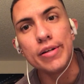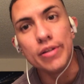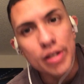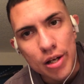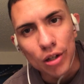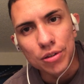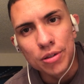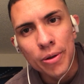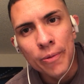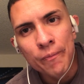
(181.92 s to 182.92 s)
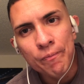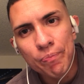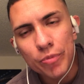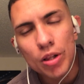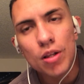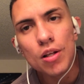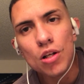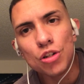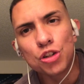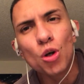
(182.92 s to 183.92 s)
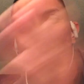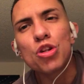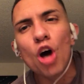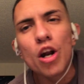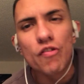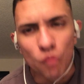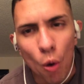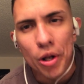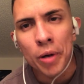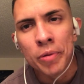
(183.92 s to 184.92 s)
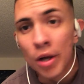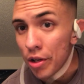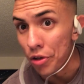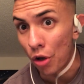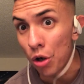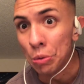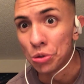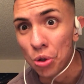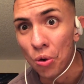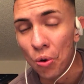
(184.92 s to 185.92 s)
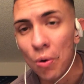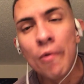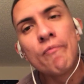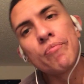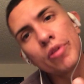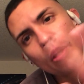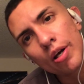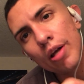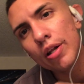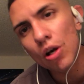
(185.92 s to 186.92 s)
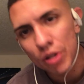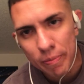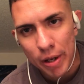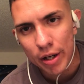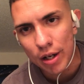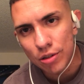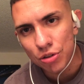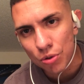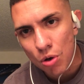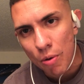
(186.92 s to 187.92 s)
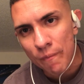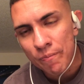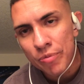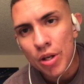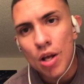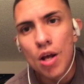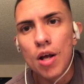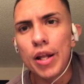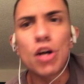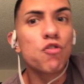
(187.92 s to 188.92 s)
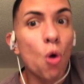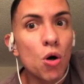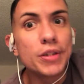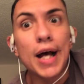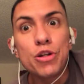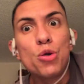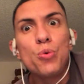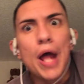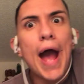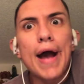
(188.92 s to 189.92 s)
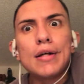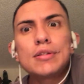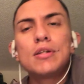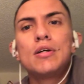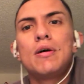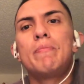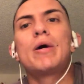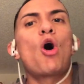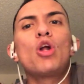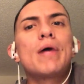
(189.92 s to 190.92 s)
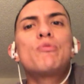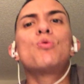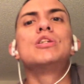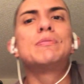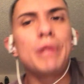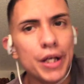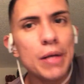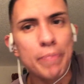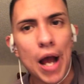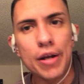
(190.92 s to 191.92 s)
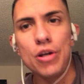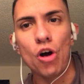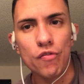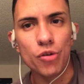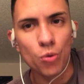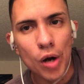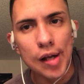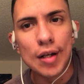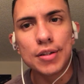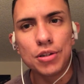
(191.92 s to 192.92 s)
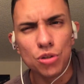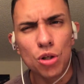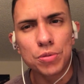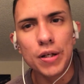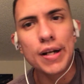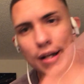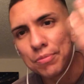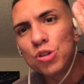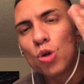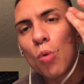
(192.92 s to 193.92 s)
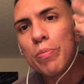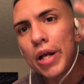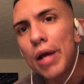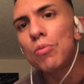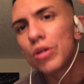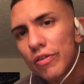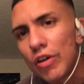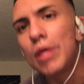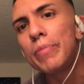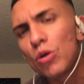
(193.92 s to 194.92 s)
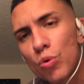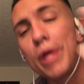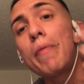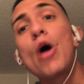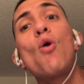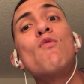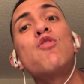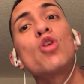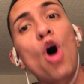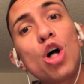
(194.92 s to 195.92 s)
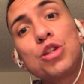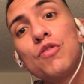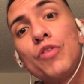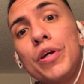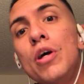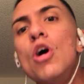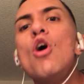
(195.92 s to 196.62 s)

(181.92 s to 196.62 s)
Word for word: ideas someone thought it for them they thought it was cool and now they make it as their own like of course i do that but all I'm doing is piggybacking off the greats. You know what I'm saying? Like I'm still being able to develop and create my own philosophy